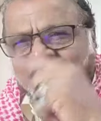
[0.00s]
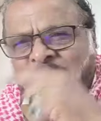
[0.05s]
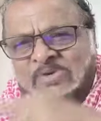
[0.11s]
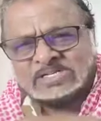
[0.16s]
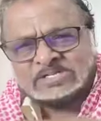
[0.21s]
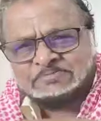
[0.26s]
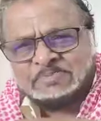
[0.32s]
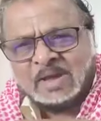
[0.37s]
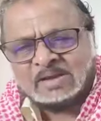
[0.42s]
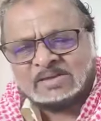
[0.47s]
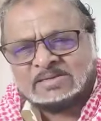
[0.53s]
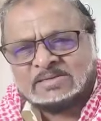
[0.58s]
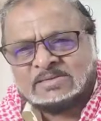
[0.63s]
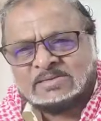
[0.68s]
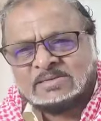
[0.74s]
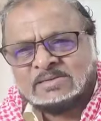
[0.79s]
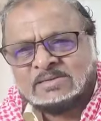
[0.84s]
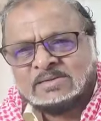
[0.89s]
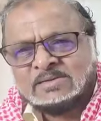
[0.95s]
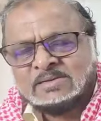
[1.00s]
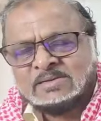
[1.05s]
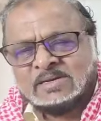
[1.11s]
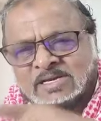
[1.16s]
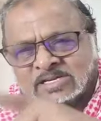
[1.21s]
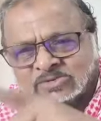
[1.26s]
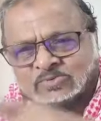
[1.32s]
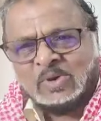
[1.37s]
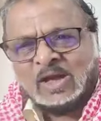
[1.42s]
respect
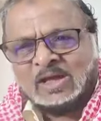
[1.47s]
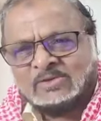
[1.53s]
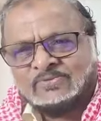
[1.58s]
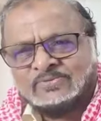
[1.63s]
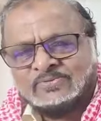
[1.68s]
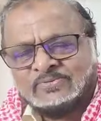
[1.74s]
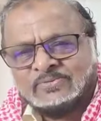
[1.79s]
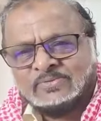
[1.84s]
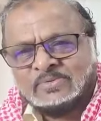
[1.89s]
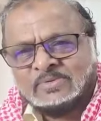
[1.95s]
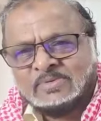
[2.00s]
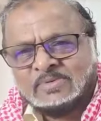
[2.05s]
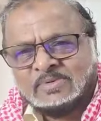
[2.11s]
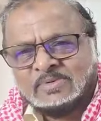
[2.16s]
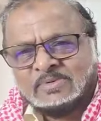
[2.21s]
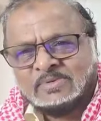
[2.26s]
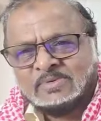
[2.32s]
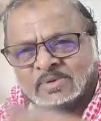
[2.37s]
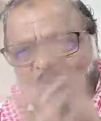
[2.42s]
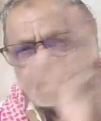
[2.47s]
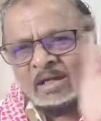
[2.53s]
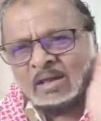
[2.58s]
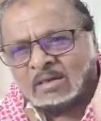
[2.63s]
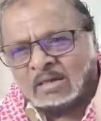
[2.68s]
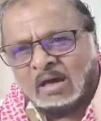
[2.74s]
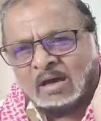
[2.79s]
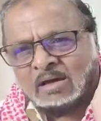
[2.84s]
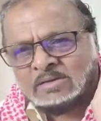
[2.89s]
his wife a
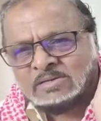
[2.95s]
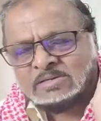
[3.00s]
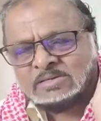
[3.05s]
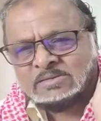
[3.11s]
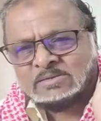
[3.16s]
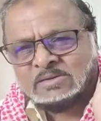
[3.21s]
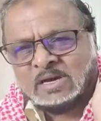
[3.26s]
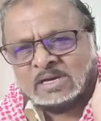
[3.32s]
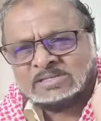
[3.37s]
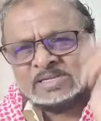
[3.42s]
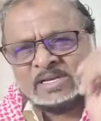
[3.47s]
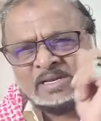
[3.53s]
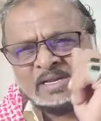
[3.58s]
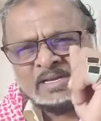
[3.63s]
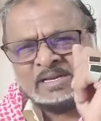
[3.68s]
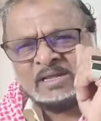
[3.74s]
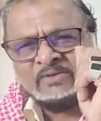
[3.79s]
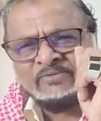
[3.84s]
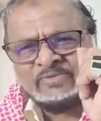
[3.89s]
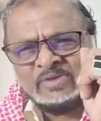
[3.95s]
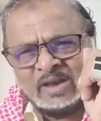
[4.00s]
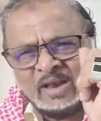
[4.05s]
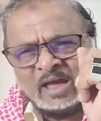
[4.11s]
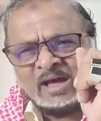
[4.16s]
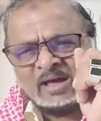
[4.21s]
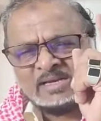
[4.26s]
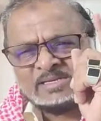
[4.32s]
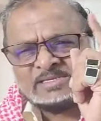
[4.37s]
lot, as a lady of
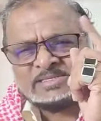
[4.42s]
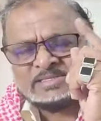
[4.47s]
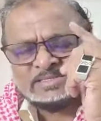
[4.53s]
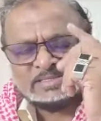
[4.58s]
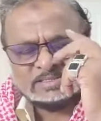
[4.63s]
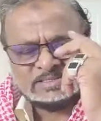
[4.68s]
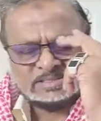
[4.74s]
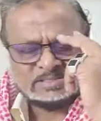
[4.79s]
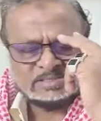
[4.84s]
class.